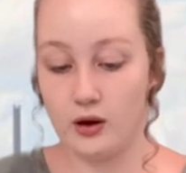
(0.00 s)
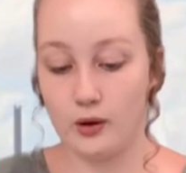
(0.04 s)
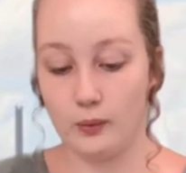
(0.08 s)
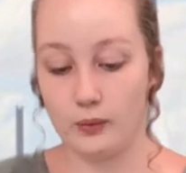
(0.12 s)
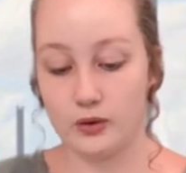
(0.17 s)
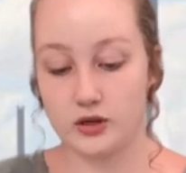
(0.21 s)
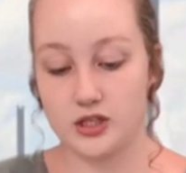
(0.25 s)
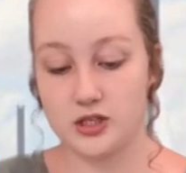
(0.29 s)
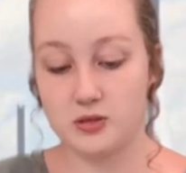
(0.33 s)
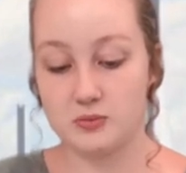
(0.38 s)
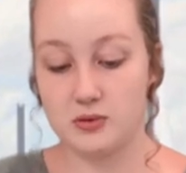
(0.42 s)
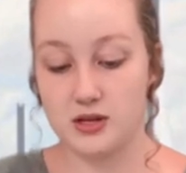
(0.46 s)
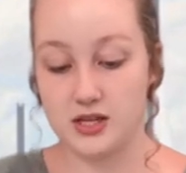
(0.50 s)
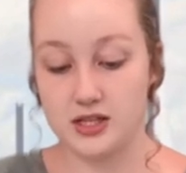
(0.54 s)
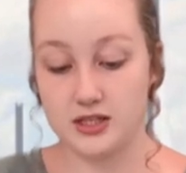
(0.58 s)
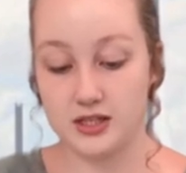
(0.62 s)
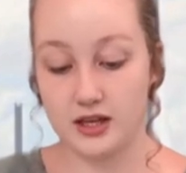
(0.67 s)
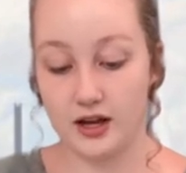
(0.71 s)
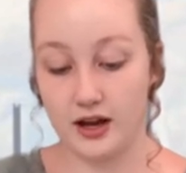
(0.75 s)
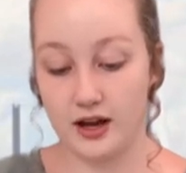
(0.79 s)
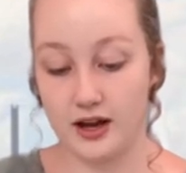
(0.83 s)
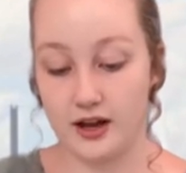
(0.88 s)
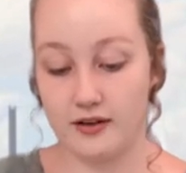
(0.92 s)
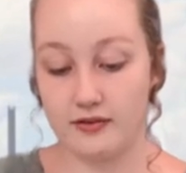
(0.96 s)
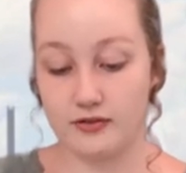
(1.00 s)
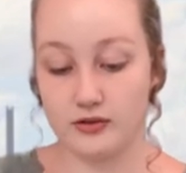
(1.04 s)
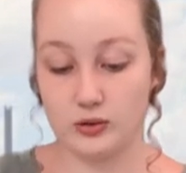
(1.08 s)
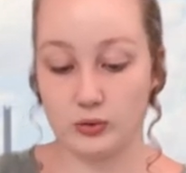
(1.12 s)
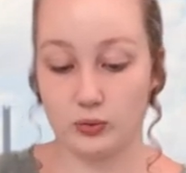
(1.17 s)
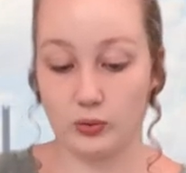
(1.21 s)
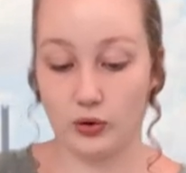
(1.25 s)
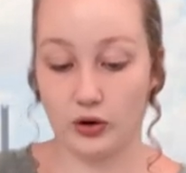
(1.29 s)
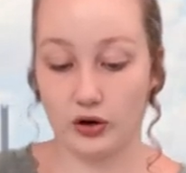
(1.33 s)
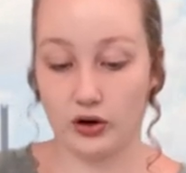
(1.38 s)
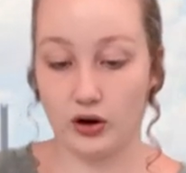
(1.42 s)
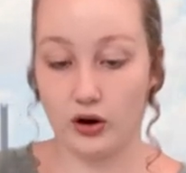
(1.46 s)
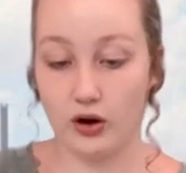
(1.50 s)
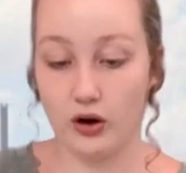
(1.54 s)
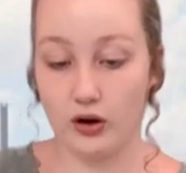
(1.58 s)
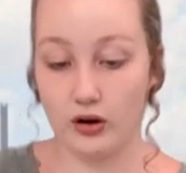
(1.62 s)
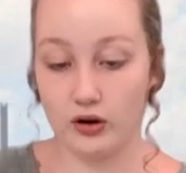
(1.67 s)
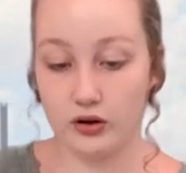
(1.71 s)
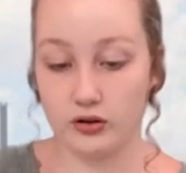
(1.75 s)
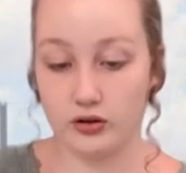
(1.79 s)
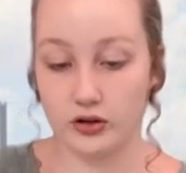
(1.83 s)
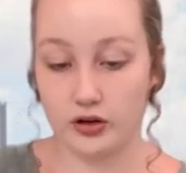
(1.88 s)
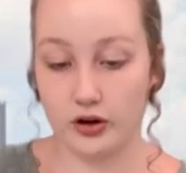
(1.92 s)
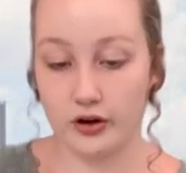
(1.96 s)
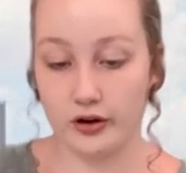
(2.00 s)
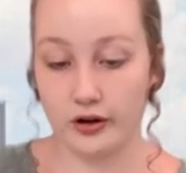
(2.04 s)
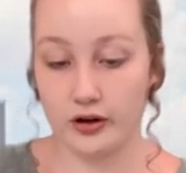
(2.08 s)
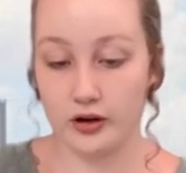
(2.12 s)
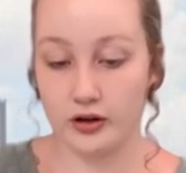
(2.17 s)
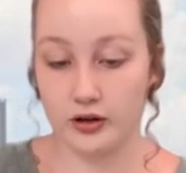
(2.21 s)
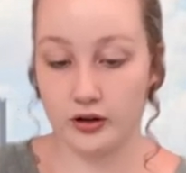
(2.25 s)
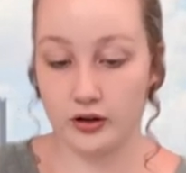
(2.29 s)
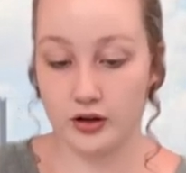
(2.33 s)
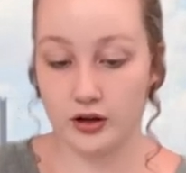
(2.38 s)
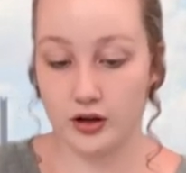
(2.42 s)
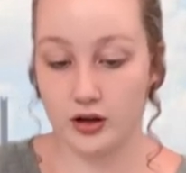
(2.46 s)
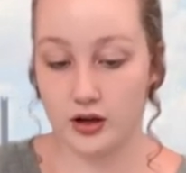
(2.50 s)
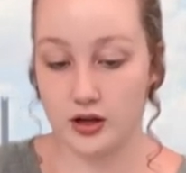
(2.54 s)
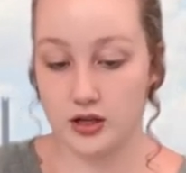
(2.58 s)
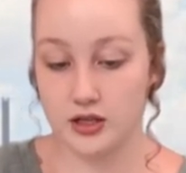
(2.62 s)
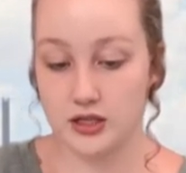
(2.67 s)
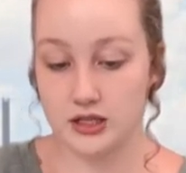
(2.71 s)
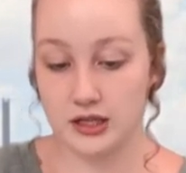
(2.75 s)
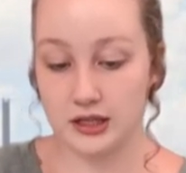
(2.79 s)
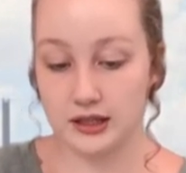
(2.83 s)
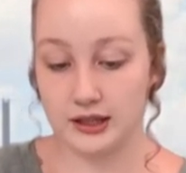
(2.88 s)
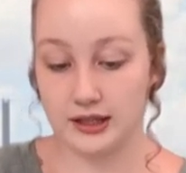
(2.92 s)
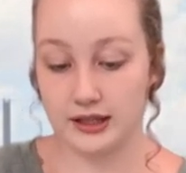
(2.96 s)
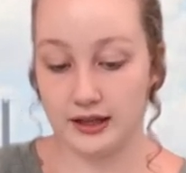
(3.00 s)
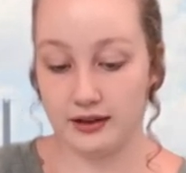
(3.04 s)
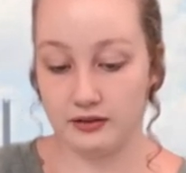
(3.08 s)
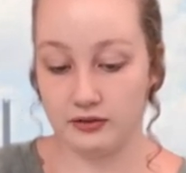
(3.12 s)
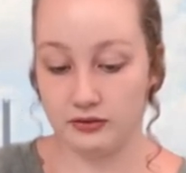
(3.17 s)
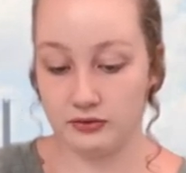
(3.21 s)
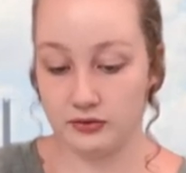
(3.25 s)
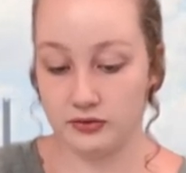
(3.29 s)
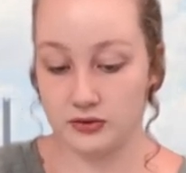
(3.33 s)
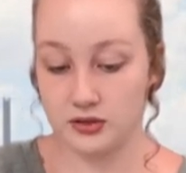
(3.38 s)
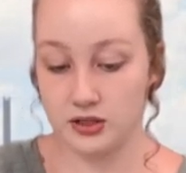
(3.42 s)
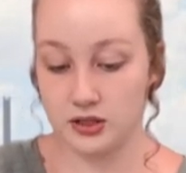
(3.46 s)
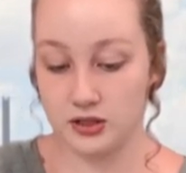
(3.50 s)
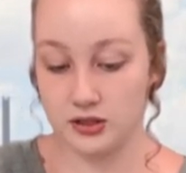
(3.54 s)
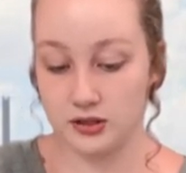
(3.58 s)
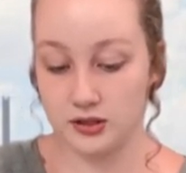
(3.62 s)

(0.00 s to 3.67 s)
which means I have to work harder to lift